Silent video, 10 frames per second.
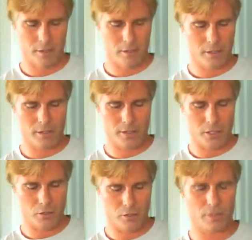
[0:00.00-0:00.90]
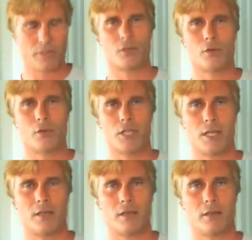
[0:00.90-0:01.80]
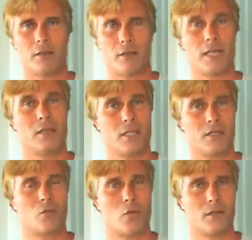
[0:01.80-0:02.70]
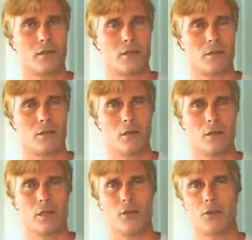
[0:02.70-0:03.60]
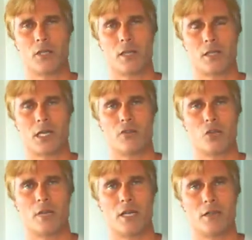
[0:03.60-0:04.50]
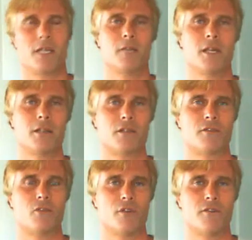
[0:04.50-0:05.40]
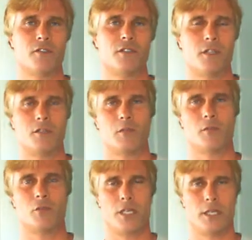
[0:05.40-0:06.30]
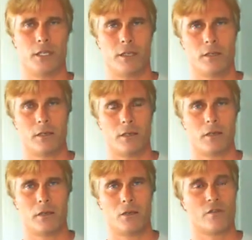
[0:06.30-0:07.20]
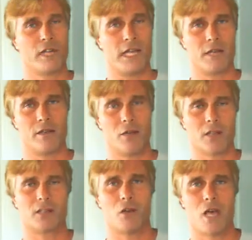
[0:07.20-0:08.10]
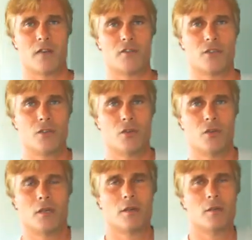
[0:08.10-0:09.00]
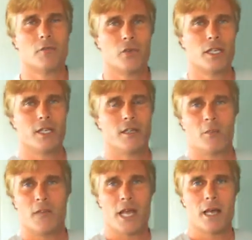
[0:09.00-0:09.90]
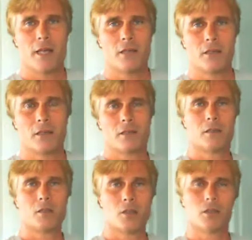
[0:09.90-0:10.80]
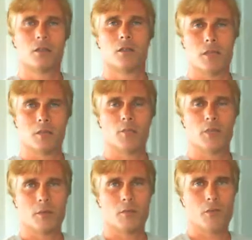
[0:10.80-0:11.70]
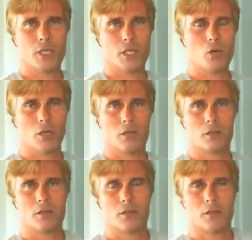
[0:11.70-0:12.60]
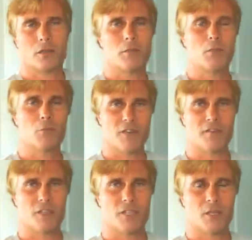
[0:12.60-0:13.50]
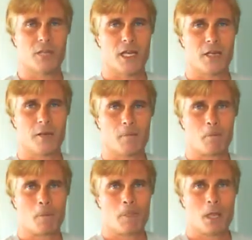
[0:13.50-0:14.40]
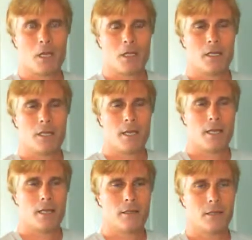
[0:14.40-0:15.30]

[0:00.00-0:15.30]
and so you need to rotate it at least once. And usually that's after about 10 minutes at 450. It's been preheated. Don't forget, you also have to preheat the pan that's been pre-oiled, the muffin tin pan. And